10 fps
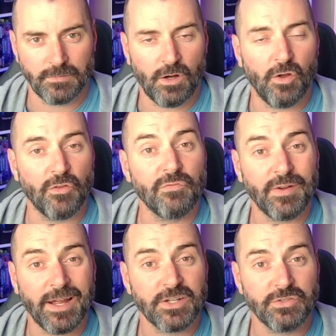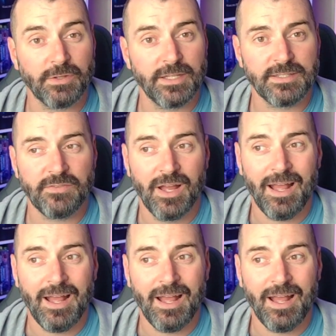all the faction related stuff.